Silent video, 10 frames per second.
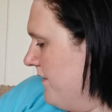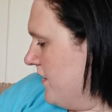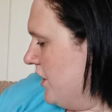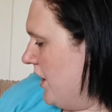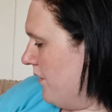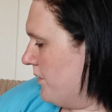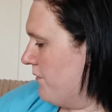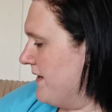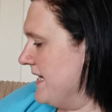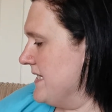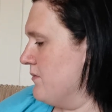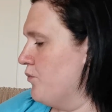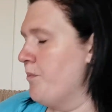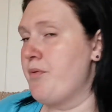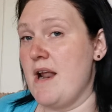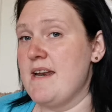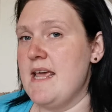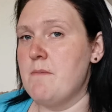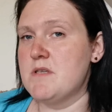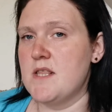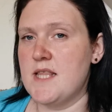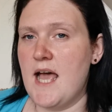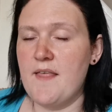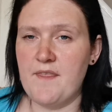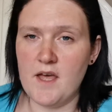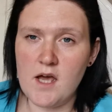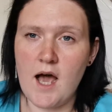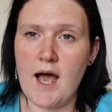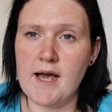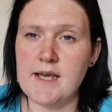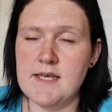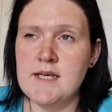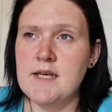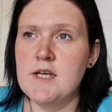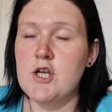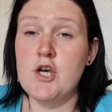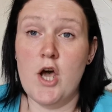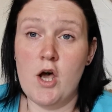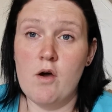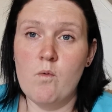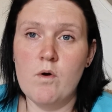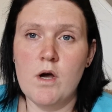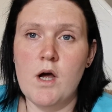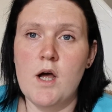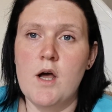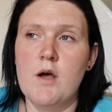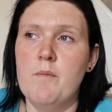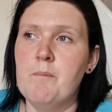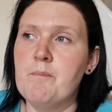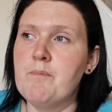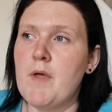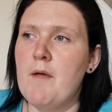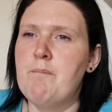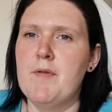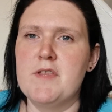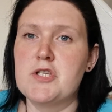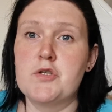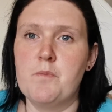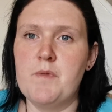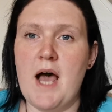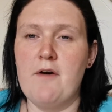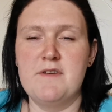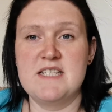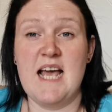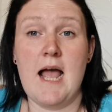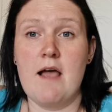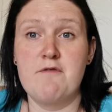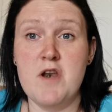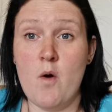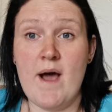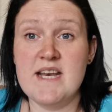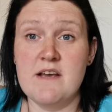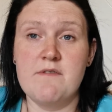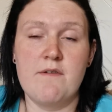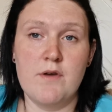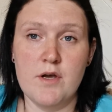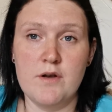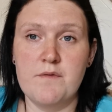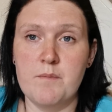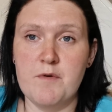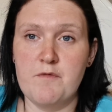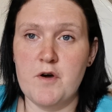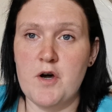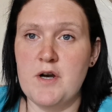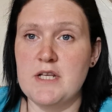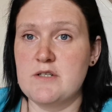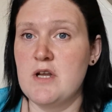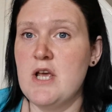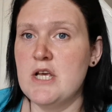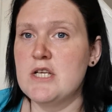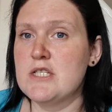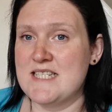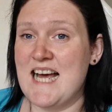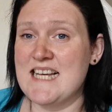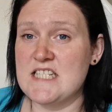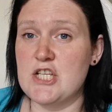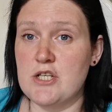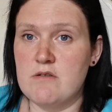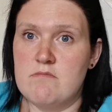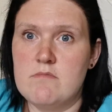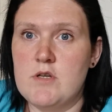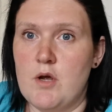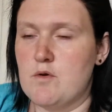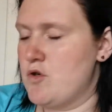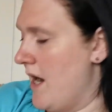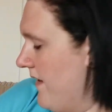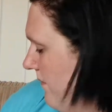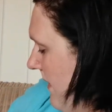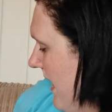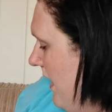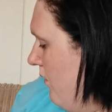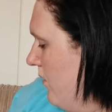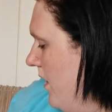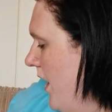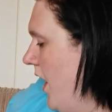you know, there is brand names in there that I know, but there's some that obviously I have no idea, I've never heard of them before, and it's nice to, you know, try them out.